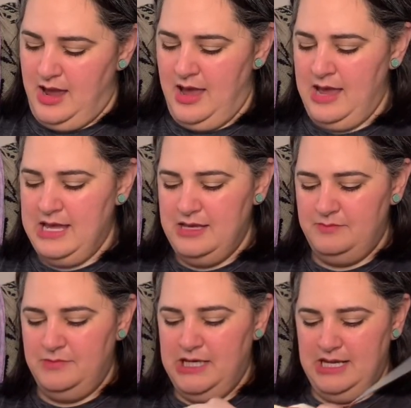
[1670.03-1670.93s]
I
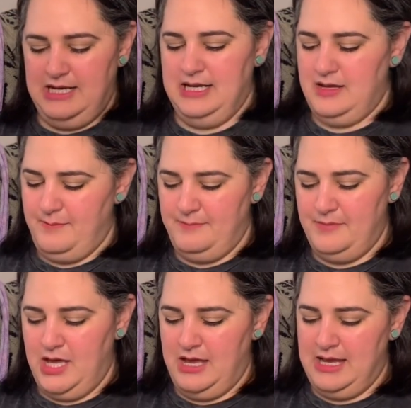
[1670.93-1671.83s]
am knitting
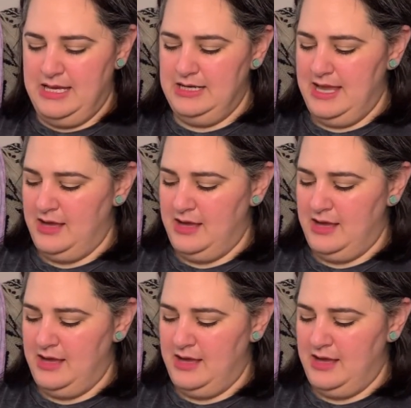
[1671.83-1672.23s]
mine